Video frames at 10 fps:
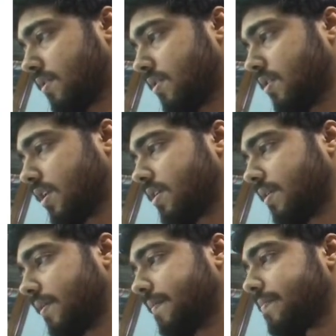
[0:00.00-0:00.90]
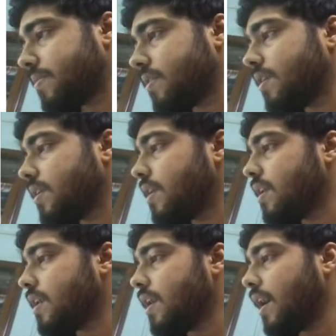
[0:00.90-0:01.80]
Okay?
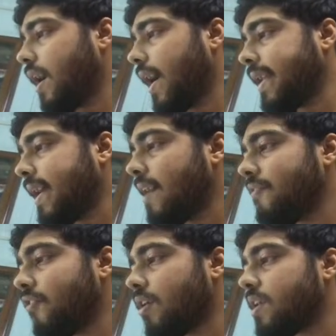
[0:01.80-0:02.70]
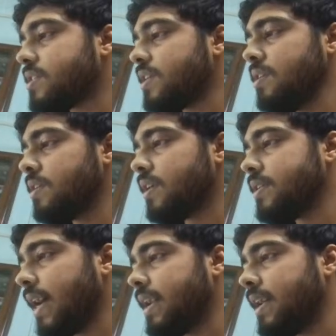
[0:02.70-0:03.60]
And F occurs in
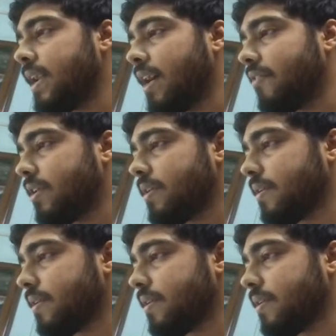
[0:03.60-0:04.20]
10, 11.